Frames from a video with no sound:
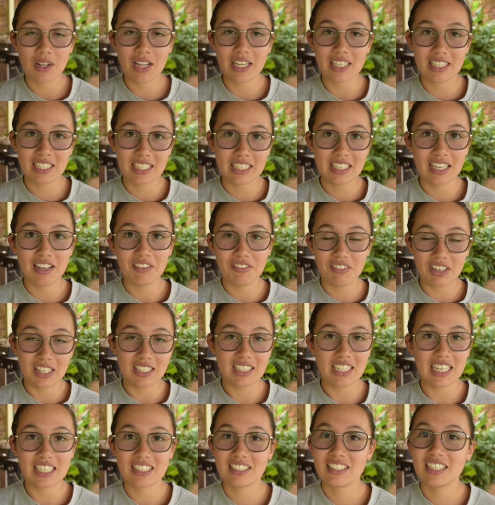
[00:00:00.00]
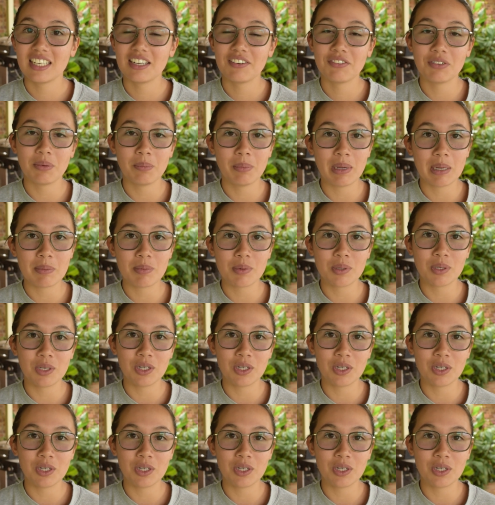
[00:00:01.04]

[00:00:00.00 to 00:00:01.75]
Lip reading: I think they're fantastic for people